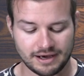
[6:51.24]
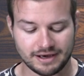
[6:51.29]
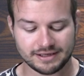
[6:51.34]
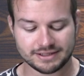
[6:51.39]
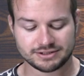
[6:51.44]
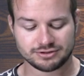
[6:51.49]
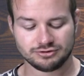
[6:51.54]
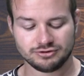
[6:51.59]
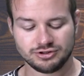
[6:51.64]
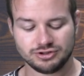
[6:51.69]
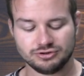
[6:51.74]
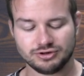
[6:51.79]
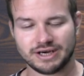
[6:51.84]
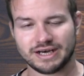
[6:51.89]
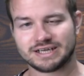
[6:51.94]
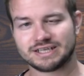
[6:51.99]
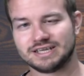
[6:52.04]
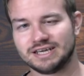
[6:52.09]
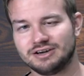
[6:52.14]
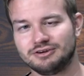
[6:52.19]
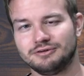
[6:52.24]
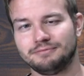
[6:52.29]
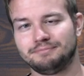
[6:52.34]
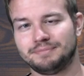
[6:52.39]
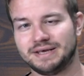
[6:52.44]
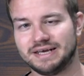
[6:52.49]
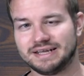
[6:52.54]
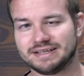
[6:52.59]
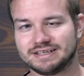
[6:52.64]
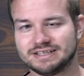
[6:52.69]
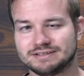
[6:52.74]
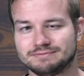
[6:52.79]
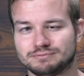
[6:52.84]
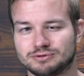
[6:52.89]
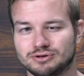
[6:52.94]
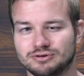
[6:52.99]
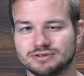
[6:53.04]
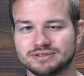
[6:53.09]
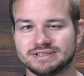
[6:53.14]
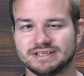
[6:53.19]
So you actually repeat this
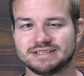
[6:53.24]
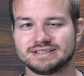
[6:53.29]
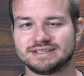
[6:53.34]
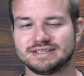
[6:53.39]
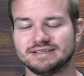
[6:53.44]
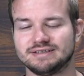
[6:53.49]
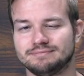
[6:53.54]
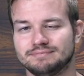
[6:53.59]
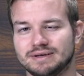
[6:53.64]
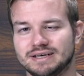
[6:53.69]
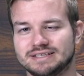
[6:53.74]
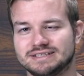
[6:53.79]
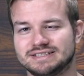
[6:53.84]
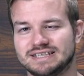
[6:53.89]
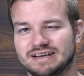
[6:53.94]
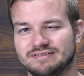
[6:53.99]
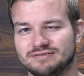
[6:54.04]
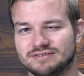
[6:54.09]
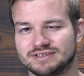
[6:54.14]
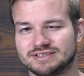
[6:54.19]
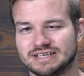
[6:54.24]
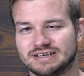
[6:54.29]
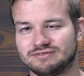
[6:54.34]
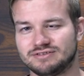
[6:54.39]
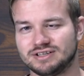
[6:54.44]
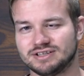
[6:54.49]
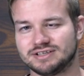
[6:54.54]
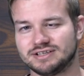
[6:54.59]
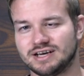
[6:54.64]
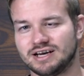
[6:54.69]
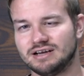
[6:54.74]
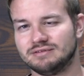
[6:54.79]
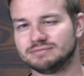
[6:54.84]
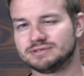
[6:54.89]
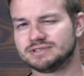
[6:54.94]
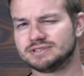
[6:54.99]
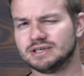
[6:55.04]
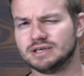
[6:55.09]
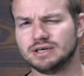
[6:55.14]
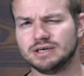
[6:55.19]
process several
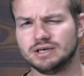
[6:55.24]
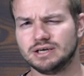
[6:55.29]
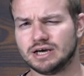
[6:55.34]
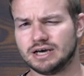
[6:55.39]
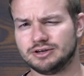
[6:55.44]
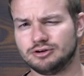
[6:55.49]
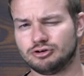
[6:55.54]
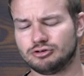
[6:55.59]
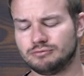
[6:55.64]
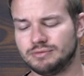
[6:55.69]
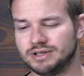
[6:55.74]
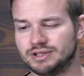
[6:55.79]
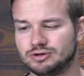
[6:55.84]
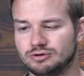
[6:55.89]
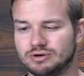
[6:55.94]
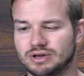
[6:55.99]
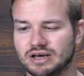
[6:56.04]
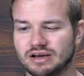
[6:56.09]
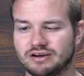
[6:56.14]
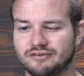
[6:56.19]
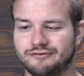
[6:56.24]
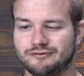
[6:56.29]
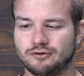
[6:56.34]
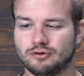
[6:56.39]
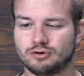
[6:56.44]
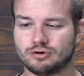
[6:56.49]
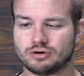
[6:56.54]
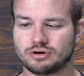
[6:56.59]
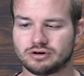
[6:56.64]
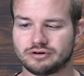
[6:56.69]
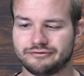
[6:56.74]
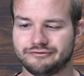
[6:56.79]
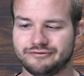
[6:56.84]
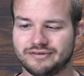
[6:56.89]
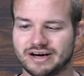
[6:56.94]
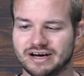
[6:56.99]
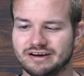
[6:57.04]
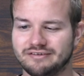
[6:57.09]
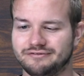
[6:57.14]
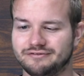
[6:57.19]
times. I normally do like 4 or
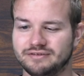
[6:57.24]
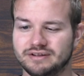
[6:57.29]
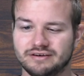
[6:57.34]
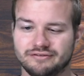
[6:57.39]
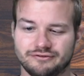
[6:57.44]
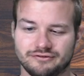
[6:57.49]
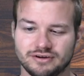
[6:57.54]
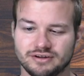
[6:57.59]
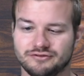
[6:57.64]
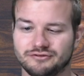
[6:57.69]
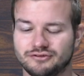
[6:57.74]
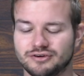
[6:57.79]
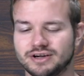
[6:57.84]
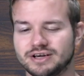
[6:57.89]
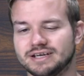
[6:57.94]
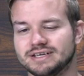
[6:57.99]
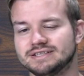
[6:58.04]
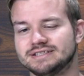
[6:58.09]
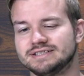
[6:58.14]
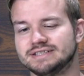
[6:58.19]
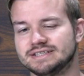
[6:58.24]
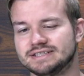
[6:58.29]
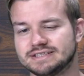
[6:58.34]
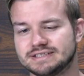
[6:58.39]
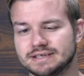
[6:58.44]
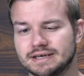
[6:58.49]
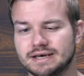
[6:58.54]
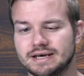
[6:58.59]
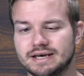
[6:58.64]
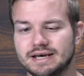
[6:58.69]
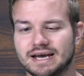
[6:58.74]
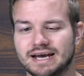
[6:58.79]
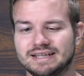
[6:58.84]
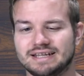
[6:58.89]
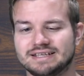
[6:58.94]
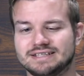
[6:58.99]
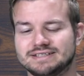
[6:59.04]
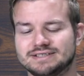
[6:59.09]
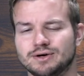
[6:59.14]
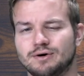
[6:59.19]
5 different frequencies, and
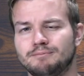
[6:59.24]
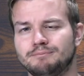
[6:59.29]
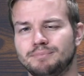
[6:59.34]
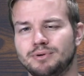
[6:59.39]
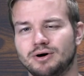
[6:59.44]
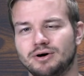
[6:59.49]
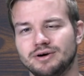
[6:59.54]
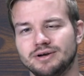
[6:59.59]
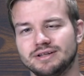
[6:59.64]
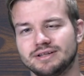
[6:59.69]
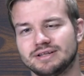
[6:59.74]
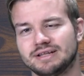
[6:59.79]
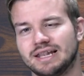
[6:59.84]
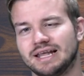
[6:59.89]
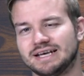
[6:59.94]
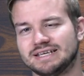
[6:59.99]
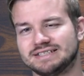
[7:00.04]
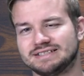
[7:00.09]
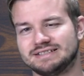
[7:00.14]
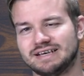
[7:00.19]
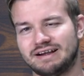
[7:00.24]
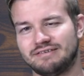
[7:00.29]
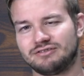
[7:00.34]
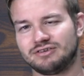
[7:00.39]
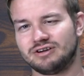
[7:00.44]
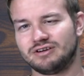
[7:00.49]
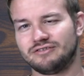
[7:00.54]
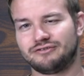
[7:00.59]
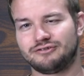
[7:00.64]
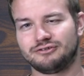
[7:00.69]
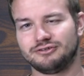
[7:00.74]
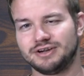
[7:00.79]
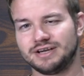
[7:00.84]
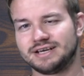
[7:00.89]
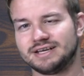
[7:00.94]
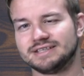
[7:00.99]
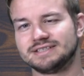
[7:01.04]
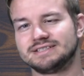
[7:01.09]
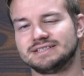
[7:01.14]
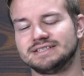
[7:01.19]
at some point, like several
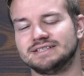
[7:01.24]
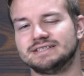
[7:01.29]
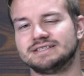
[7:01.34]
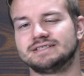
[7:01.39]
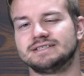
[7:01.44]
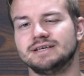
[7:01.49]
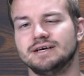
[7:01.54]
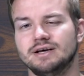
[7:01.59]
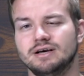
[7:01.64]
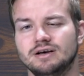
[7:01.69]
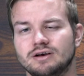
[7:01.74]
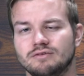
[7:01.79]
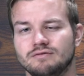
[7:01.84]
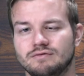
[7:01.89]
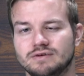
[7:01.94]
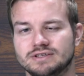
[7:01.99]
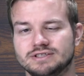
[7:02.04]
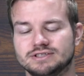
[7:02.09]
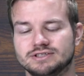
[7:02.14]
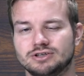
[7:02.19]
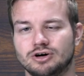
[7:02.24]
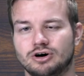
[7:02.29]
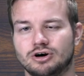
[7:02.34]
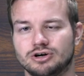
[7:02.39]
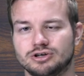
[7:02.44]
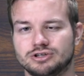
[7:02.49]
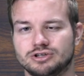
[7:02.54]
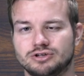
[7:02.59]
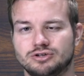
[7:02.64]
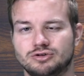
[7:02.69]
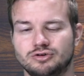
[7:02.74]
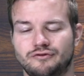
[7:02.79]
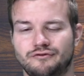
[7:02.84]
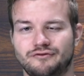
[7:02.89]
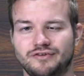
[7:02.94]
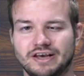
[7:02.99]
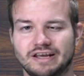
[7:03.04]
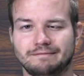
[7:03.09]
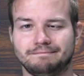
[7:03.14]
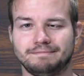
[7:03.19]
frequencies will start to
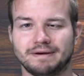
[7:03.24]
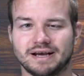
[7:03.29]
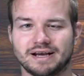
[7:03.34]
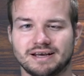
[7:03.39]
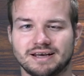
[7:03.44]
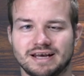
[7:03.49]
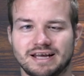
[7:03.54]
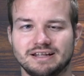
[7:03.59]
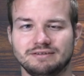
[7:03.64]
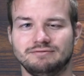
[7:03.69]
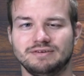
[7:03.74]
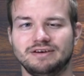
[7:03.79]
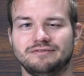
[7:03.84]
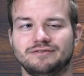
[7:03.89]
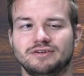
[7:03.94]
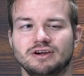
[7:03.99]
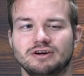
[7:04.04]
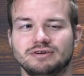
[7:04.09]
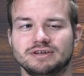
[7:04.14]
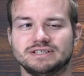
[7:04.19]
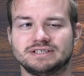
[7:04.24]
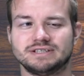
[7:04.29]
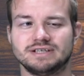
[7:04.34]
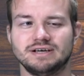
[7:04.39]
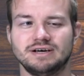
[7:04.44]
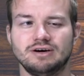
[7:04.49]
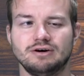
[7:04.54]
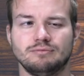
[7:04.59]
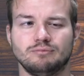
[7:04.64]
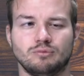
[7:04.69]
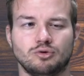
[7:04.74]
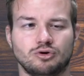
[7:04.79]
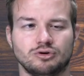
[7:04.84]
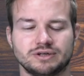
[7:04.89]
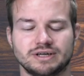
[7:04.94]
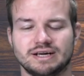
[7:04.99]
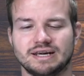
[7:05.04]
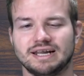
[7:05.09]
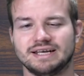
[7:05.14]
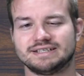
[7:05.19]
feedback. And if there is more
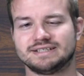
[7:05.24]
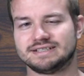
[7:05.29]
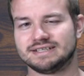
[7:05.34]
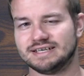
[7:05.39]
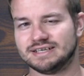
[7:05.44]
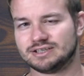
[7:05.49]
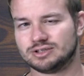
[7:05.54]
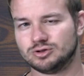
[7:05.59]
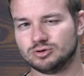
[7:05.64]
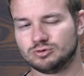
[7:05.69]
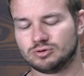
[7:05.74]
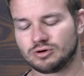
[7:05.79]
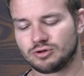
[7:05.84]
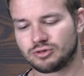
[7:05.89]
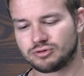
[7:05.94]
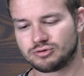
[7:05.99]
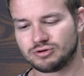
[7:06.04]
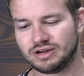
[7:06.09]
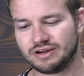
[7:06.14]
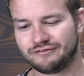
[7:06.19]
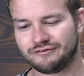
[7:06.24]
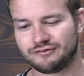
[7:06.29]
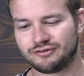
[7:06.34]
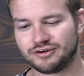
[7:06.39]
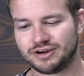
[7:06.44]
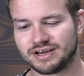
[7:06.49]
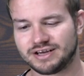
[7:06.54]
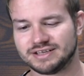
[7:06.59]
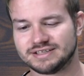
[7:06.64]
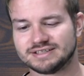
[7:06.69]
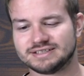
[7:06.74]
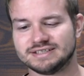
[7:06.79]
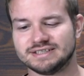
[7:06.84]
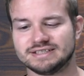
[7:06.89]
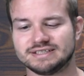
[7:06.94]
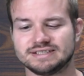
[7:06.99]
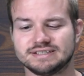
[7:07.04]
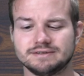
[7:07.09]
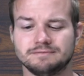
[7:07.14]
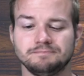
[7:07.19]
than, let's say, 2 or 3
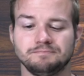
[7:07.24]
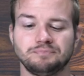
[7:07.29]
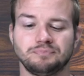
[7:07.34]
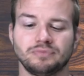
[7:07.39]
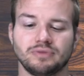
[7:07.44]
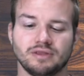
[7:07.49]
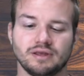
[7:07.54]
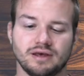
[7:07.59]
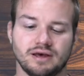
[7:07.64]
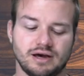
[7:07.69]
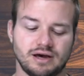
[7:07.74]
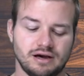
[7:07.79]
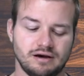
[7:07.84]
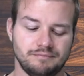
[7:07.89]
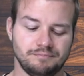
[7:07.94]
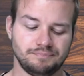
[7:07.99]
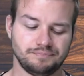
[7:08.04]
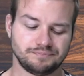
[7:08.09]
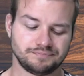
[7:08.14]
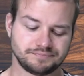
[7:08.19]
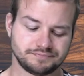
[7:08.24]
frequencies feedbacking